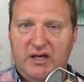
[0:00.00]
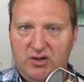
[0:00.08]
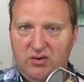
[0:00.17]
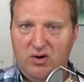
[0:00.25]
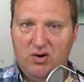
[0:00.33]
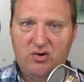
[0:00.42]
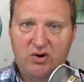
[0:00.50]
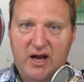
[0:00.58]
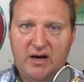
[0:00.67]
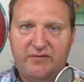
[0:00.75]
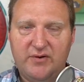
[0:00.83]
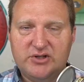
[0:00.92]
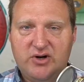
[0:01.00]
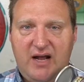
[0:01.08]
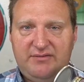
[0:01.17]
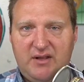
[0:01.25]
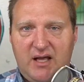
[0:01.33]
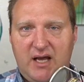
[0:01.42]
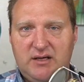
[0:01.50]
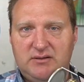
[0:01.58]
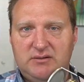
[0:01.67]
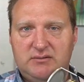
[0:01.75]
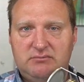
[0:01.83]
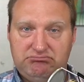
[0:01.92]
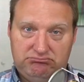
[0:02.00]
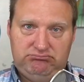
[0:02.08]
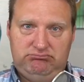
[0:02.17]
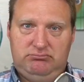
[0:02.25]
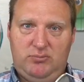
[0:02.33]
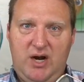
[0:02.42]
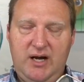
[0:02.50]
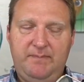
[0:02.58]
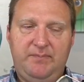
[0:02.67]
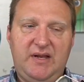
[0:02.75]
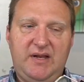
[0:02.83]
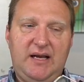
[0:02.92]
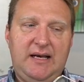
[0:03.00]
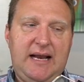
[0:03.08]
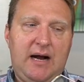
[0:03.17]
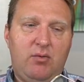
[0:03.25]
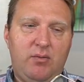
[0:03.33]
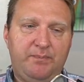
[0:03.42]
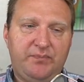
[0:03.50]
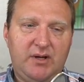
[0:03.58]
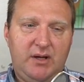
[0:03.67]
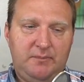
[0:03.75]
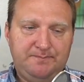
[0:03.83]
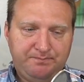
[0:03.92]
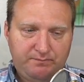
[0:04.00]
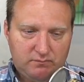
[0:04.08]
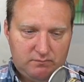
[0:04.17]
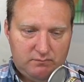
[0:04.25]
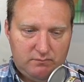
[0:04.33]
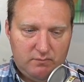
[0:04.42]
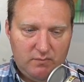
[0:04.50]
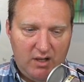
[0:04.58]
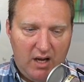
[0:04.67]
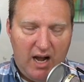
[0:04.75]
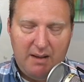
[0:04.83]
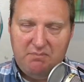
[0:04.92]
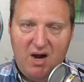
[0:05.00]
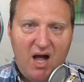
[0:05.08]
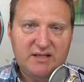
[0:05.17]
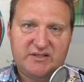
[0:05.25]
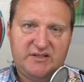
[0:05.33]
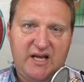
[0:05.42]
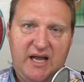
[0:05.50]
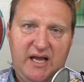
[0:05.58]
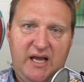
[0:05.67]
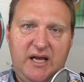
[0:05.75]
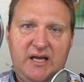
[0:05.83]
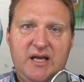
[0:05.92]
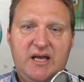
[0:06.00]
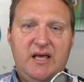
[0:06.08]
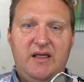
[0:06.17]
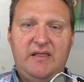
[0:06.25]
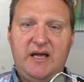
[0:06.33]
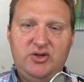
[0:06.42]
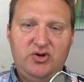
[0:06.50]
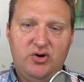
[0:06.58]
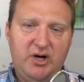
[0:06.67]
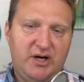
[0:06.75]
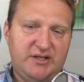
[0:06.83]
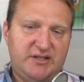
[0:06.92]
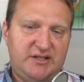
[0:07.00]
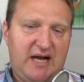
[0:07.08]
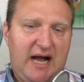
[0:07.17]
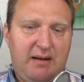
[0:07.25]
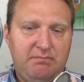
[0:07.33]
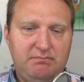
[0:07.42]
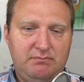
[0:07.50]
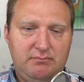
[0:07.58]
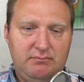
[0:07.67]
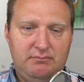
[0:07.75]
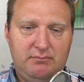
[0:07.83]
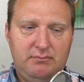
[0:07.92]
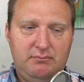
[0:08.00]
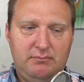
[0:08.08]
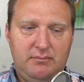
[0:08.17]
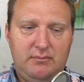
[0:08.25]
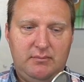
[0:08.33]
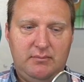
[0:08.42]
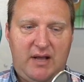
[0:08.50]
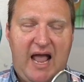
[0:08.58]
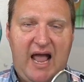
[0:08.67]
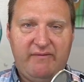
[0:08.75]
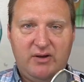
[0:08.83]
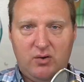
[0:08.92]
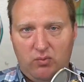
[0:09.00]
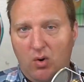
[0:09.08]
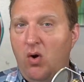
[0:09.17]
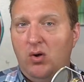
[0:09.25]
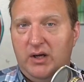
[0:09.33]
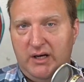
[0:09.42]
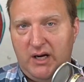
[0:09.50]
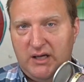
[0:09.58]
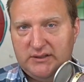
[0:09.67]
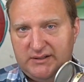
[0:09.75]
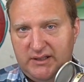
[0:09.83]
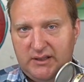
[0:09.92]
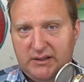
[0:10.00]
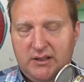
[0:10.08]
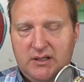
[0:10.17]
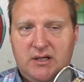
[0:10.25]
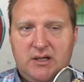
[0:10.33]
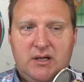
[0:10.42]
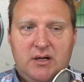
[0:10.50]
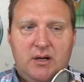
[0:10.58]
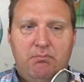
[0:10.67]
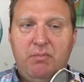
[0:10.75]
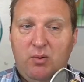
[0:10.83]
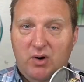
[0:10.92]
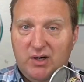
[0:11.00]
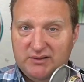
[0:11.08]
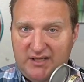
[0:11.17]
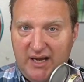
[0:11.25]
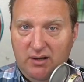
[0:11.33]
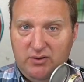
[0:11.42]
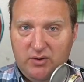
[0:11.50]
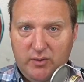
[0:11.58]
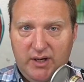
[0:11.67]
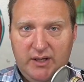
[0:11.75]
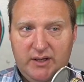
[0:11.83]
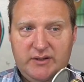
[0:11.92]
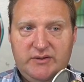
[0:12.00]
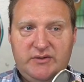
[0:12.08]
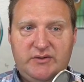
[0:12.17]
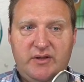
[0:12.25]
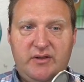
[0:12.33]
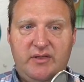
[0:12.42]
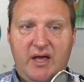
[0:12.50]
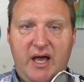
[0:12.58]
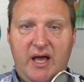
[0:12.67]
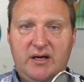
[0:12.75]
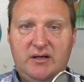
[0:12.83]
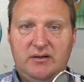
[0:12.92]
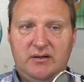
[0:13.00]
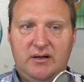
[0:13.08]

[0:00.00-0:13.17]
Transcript: Can you go create a first draft of that? Right now, I'm not saying that you're going to stop having a role in content, but what I'll tell you is that